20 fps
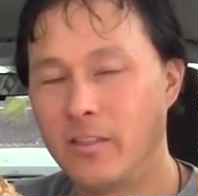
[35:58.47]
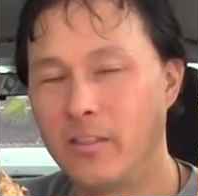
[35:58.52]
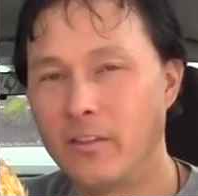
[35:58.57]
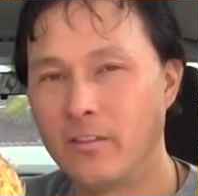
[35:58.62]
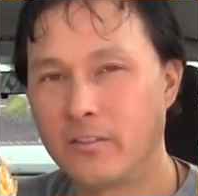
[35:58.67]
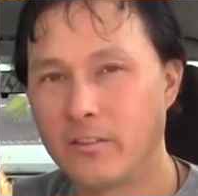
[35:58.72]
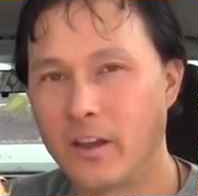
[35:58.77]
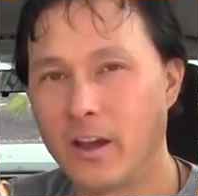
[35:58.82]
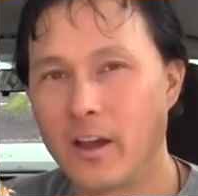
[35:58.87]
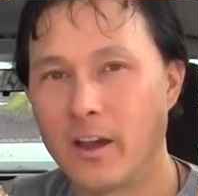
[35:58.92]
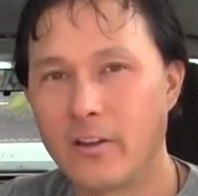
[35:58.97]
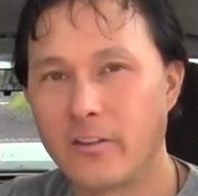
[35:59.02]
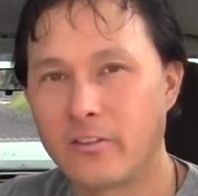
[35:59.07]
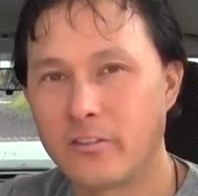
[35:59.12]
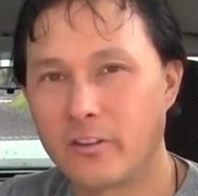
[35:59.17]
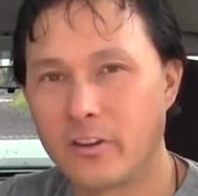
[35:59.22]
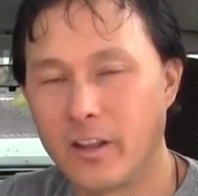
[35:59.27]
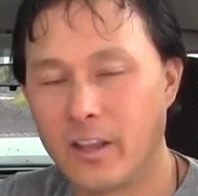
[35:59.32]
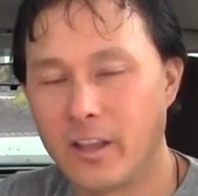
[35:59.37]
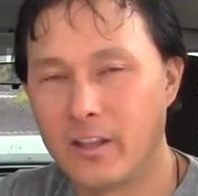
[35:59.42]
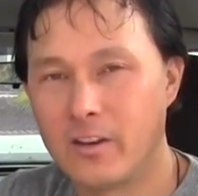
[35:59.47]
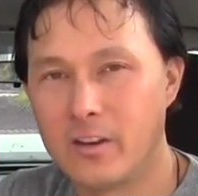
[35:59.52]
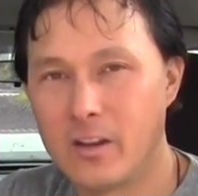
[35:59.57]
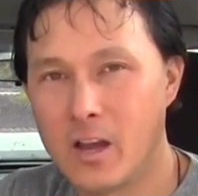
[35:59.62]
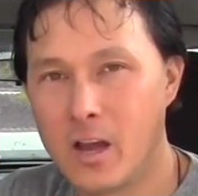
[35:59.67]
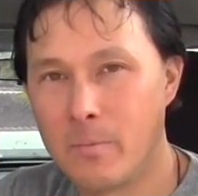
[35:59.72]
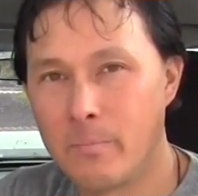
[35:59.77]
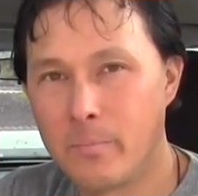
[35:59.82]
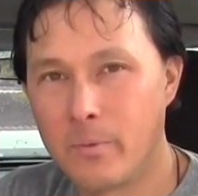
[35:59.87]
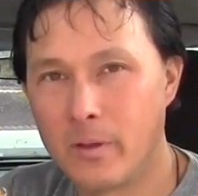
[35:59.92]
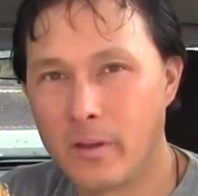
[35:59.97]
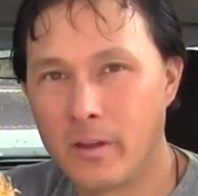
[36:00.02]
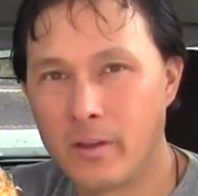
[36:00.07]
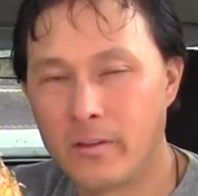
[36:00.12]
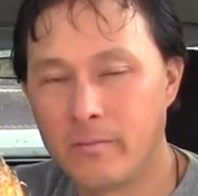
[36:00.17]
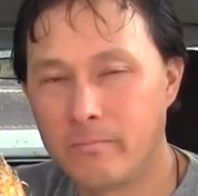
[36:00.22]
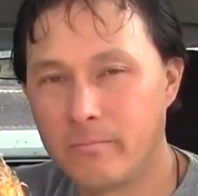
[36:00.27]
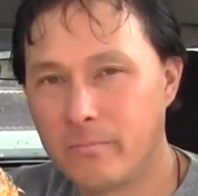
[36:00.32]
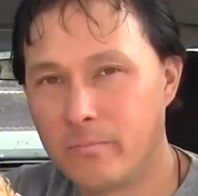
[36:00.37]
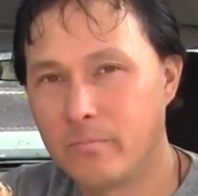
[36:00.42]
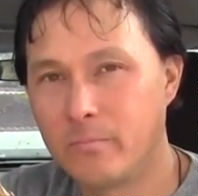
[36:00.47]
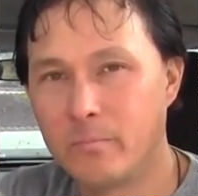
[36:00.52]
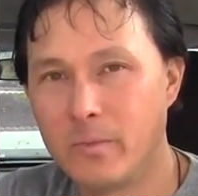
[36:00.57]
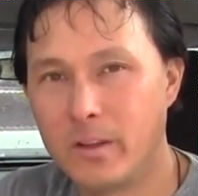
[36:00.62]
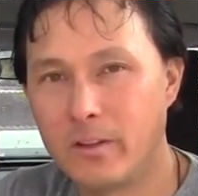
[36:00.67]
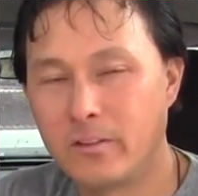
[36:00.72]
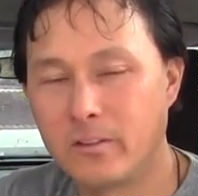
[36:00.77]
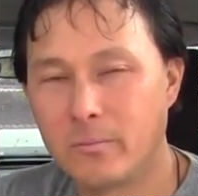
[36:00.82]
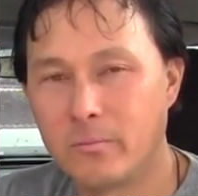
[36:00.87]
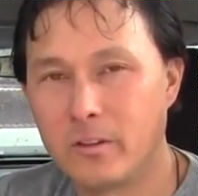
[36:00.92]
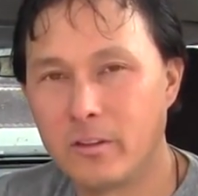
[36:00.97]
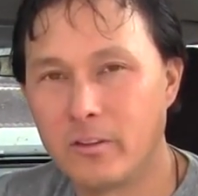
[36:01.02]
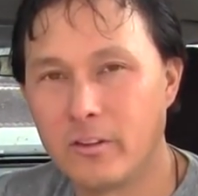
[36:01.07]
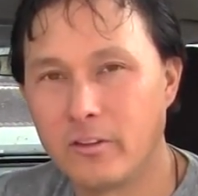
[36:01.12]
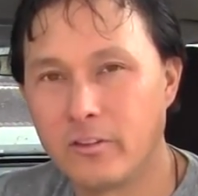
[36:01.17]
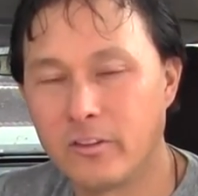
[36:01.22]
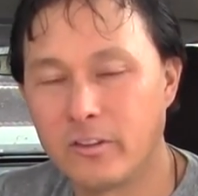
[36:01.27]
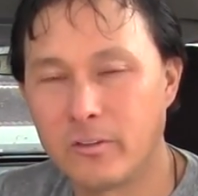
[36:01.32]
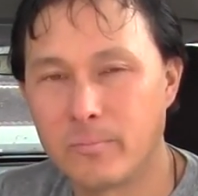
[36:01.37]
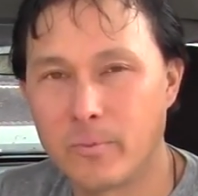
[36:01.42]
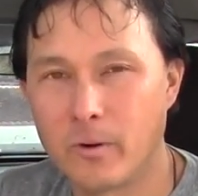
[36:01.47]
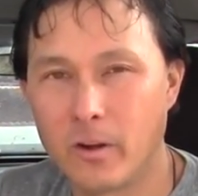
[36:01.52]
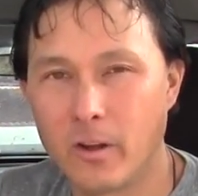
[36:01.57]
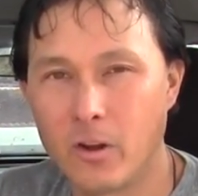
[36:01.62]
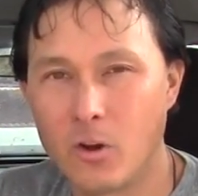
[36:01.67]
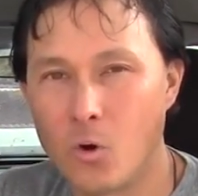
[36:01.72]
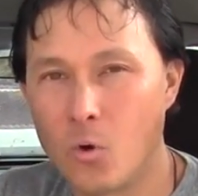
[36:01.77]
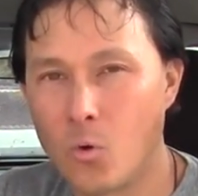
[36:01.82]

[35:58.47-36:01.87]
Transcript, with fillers: These guys are gonna end up uh, make some delicious, probably